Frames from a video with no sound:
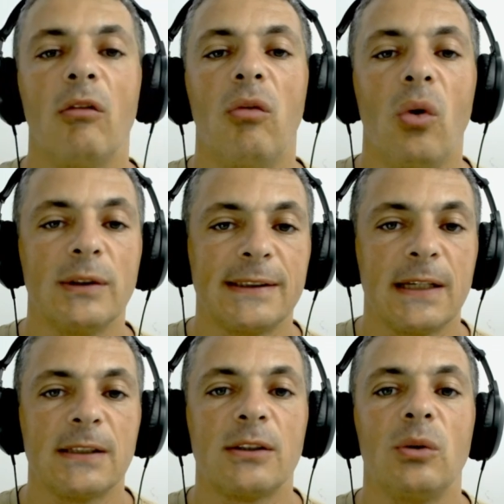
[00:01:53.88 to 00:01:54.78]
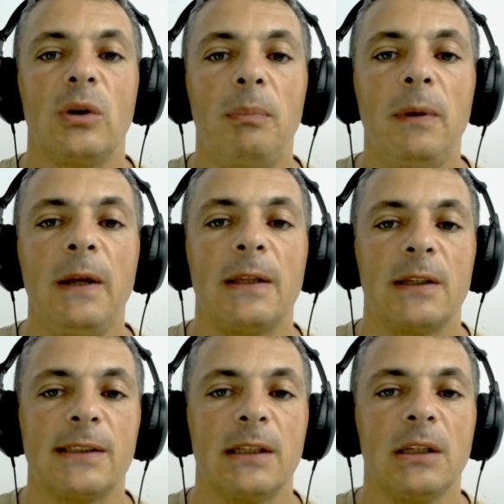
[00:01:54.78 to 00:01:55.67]
wants us to repeat
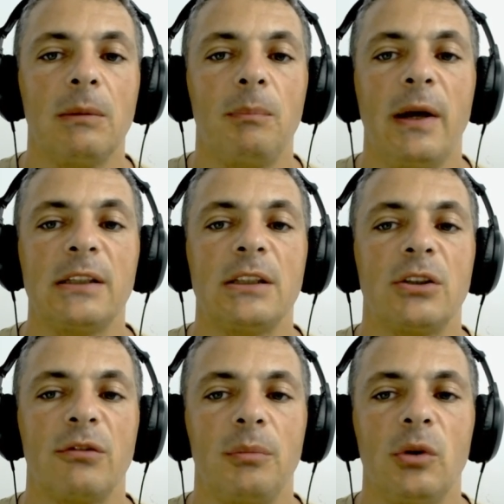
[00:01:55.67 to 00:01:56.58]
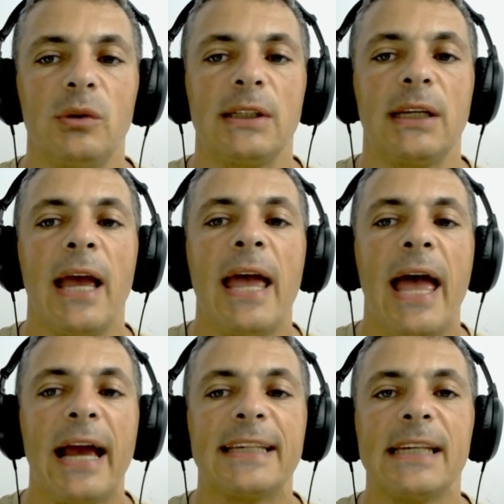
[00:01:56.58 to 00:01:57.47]
a certain passage of music
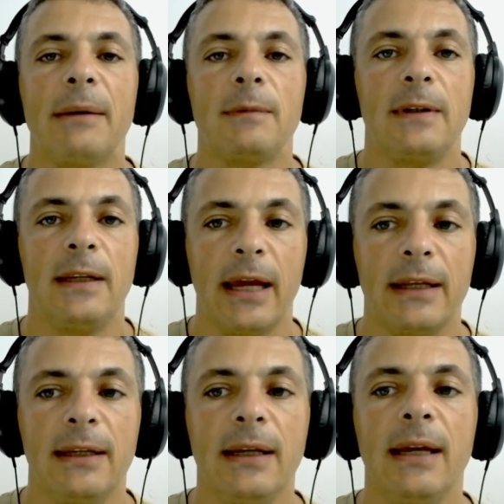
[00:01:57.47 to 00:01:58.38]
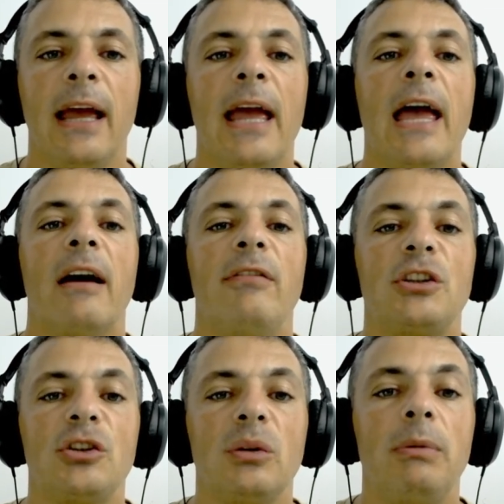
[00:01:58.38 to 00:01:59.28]
except the ending,
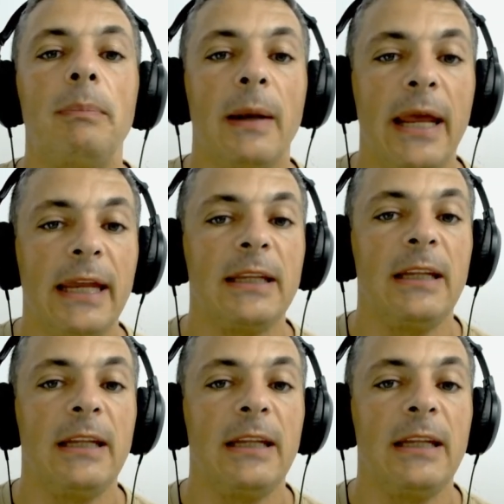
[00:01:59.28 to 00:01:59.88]
which should be played